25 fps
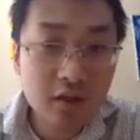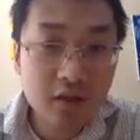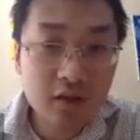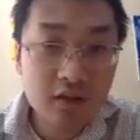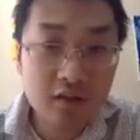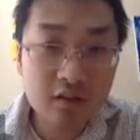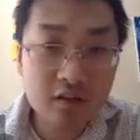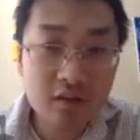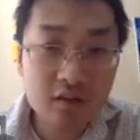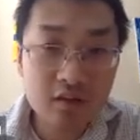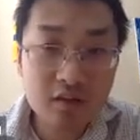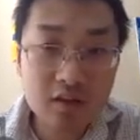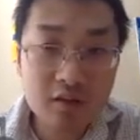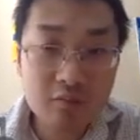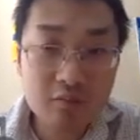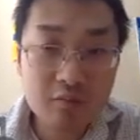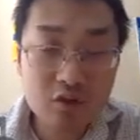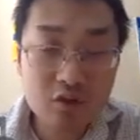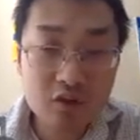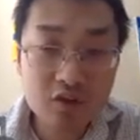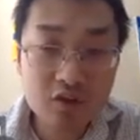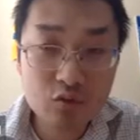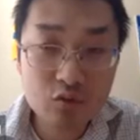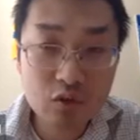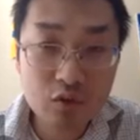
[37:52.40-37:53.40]
And let me
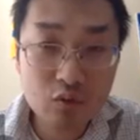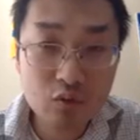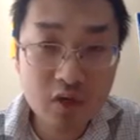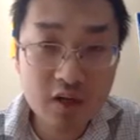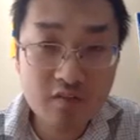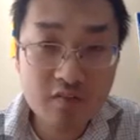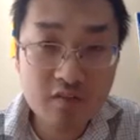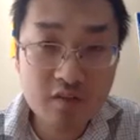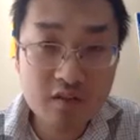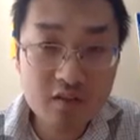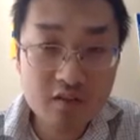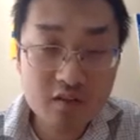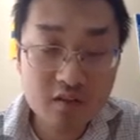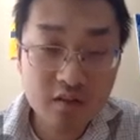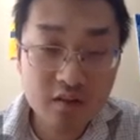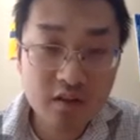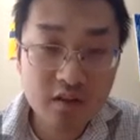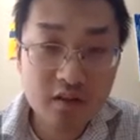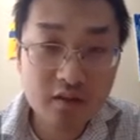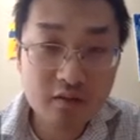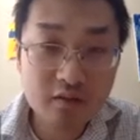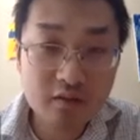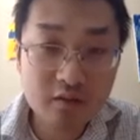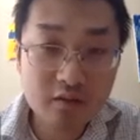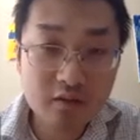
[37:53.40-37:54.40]
just rewrite this
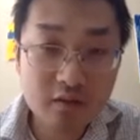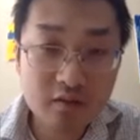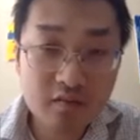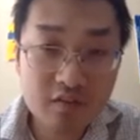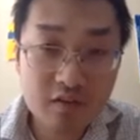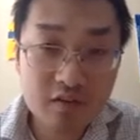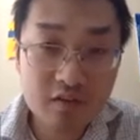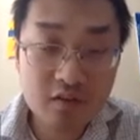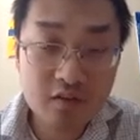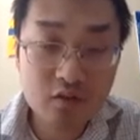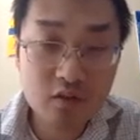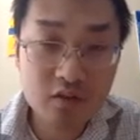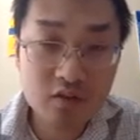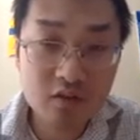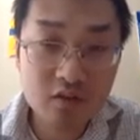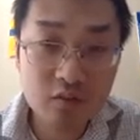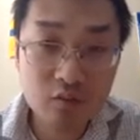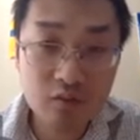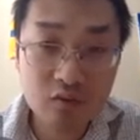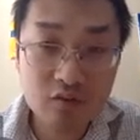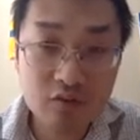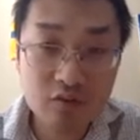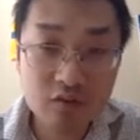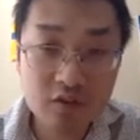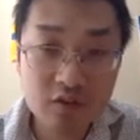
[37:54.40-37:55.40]
again. So this is just
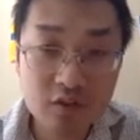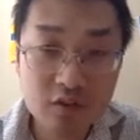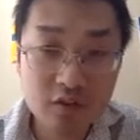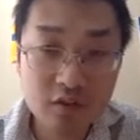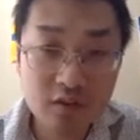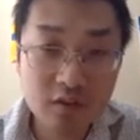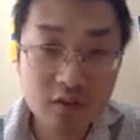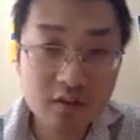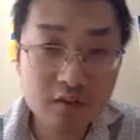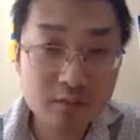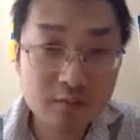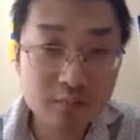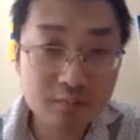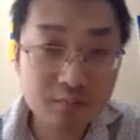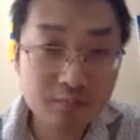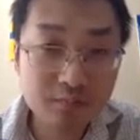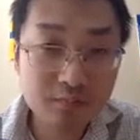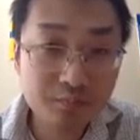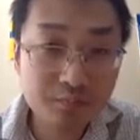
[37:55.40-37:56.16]
what we just got.